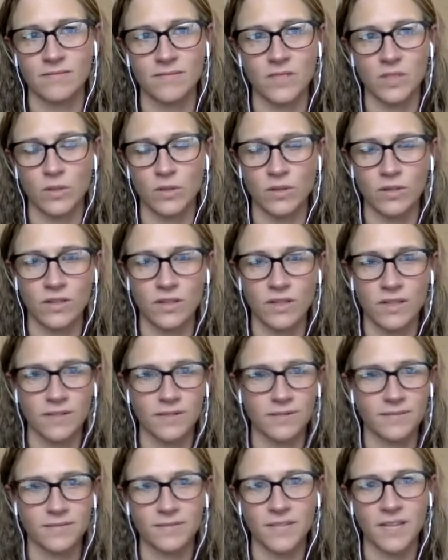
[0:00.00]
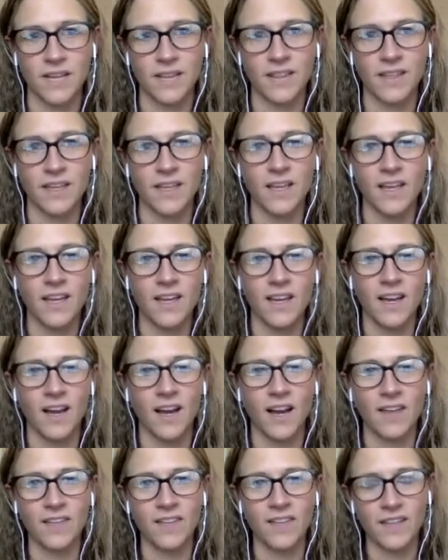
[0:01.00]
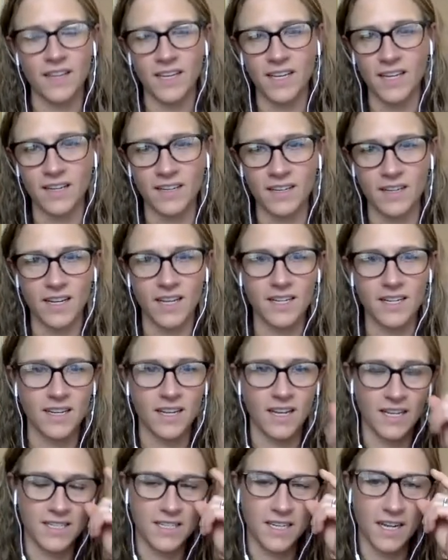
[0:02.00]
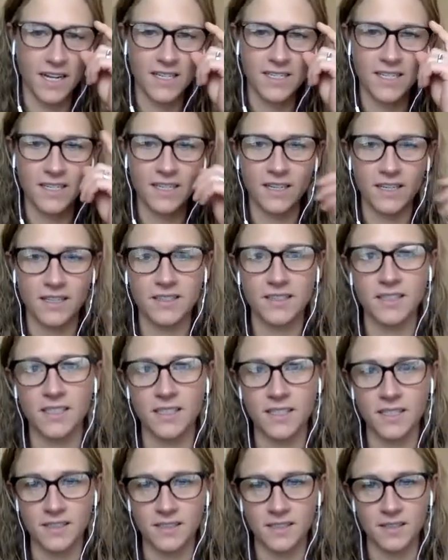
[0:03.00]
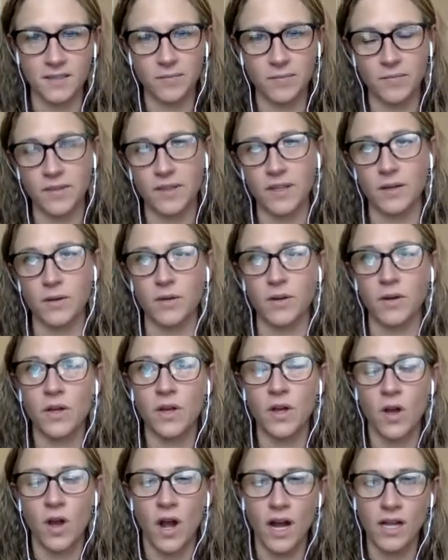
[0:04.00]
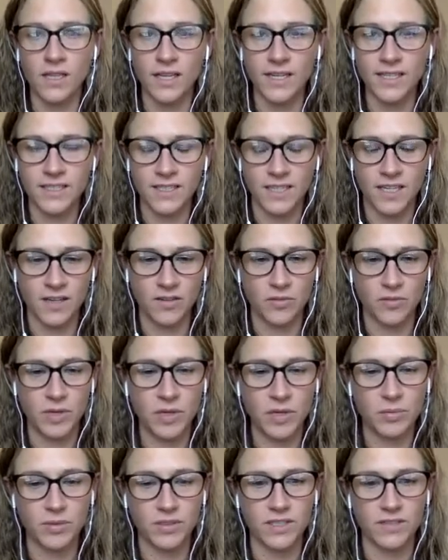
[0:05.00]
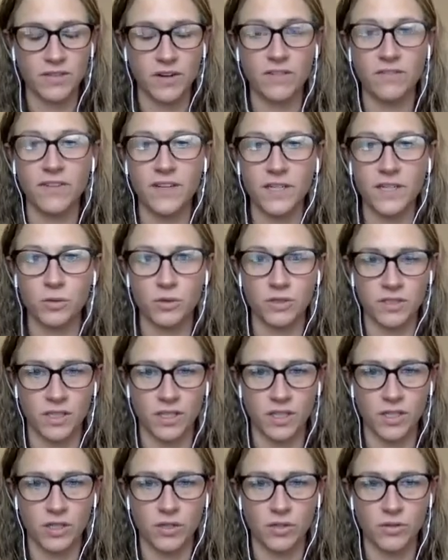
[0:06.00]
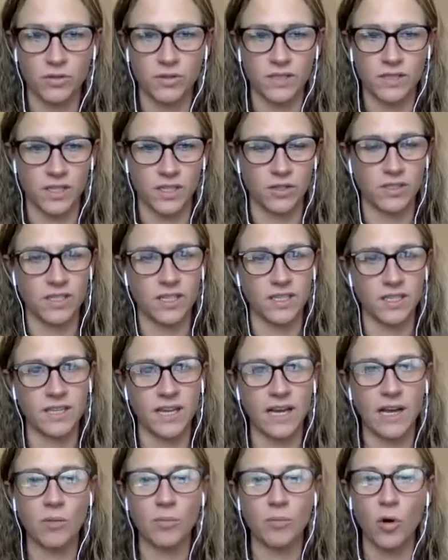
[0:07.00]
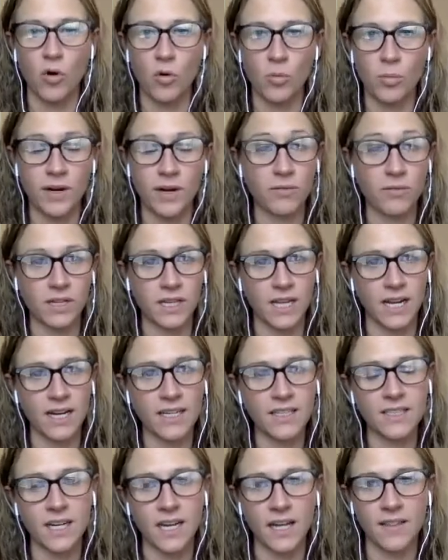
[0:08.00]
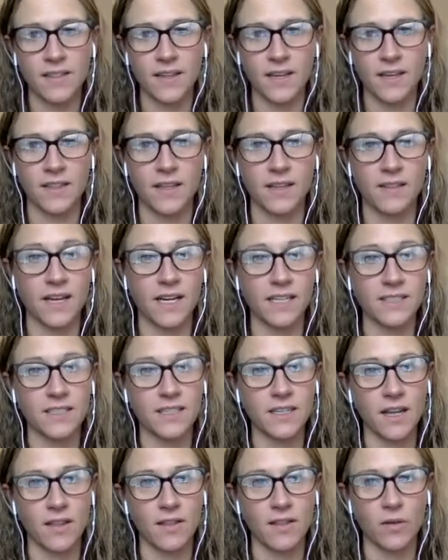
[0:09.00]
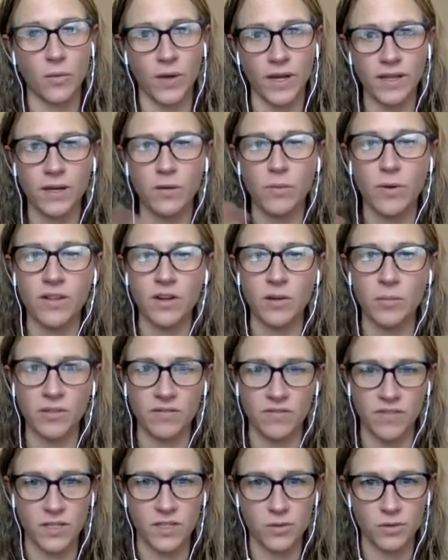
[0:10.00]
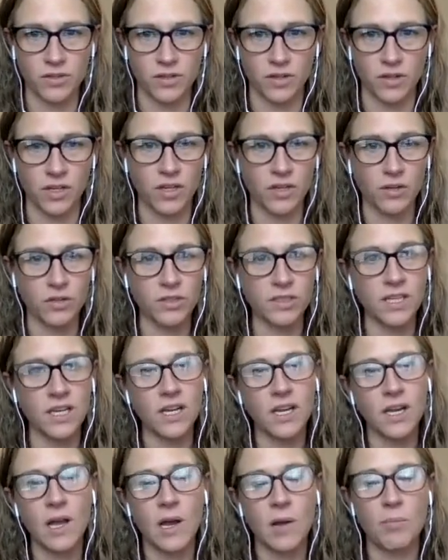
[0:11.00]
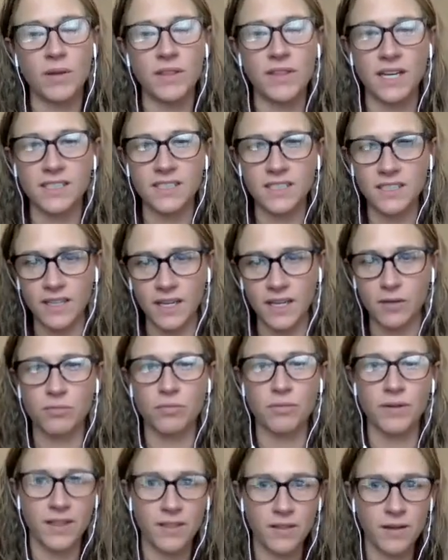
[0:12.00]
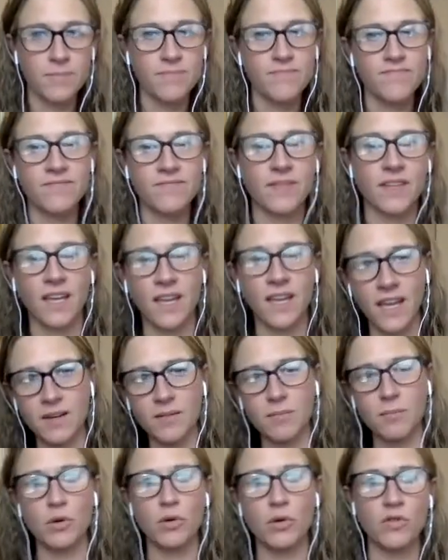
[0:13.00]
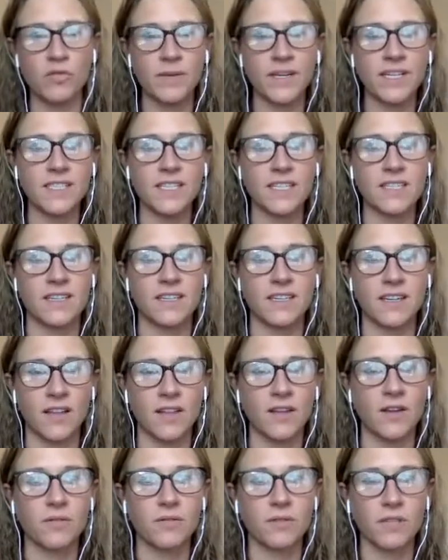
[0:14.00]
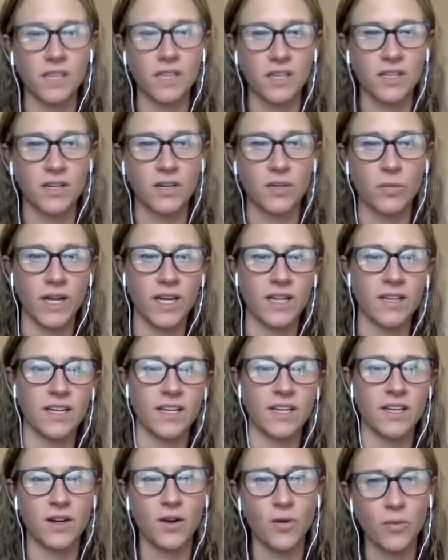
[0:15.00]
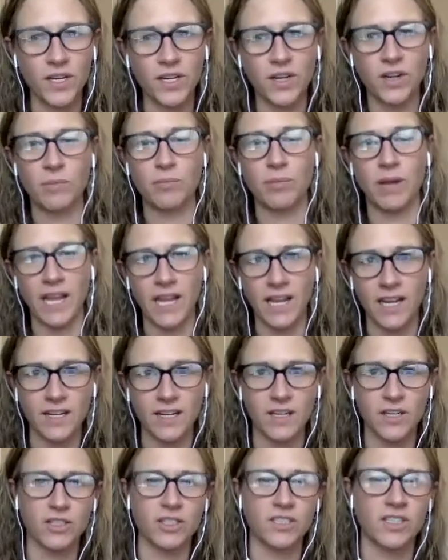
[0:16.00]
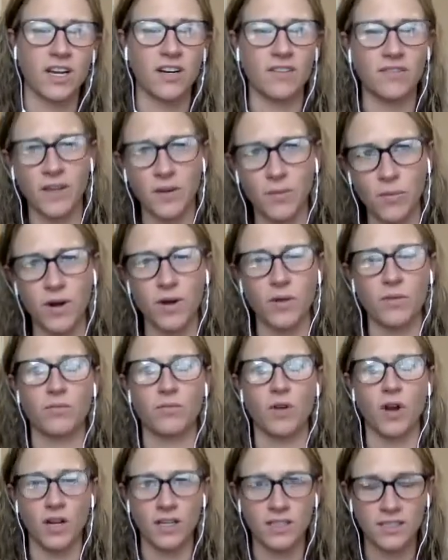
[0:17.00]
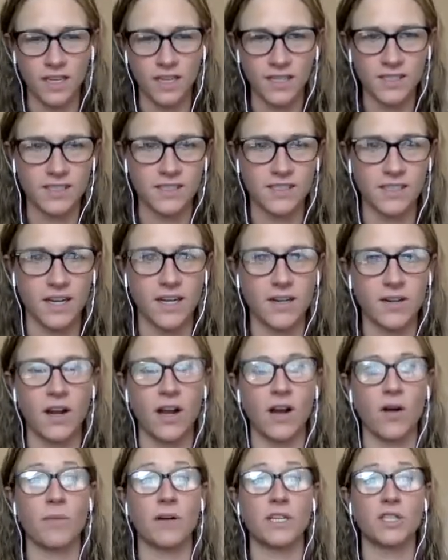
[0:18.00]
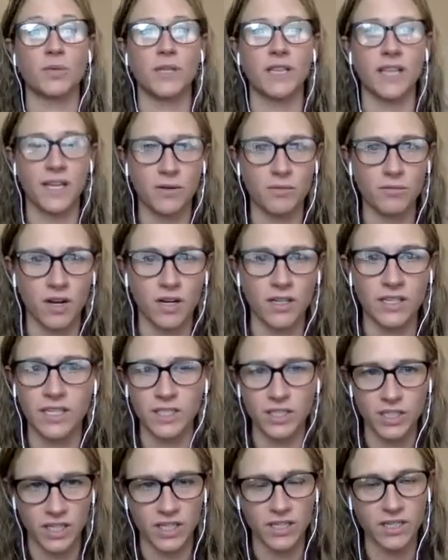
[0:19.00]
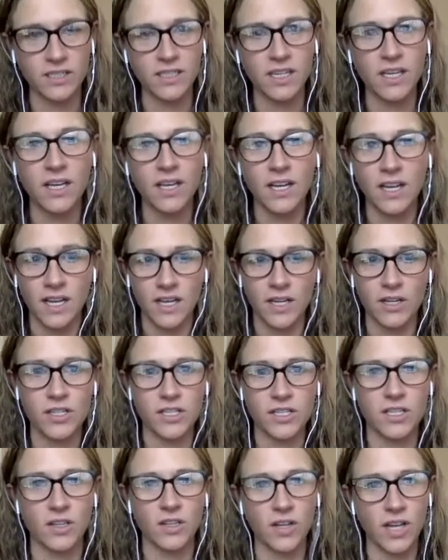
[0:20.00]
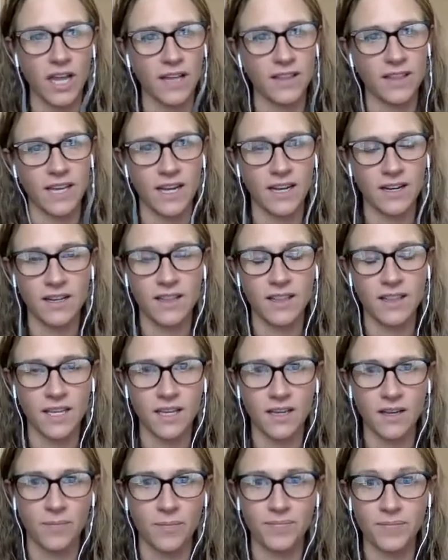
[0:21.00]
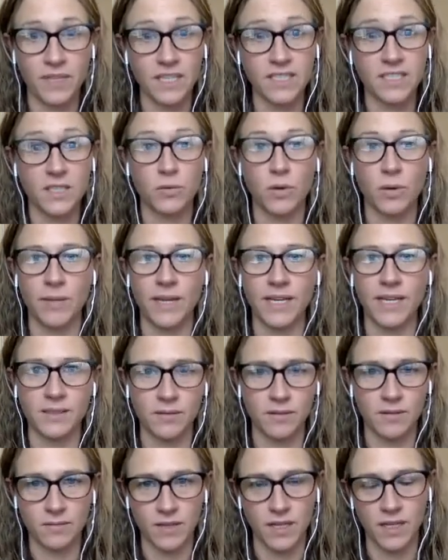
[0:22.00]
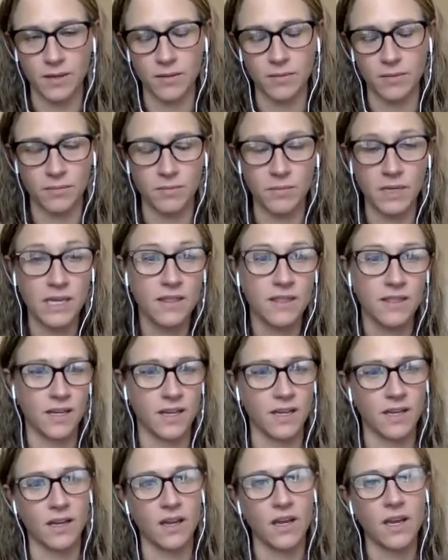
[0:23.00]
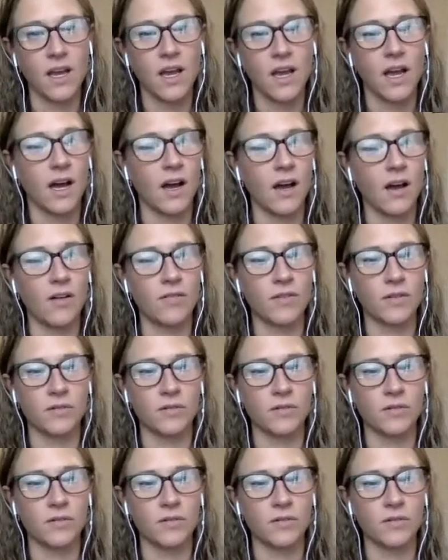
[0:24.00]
Totally. I think it ties in nicely because like, I like to give people different visuals and cues, like you said, to help open and relax. And I think that that's another way, like whether it be visuals or cues, but that's it, like rhythm and movement is another really good way. Like, you know, when you're in pain and you just kind of like want to rock side to side, or how much we like rocking chairs, you just look at that and think, this is what makes like me think of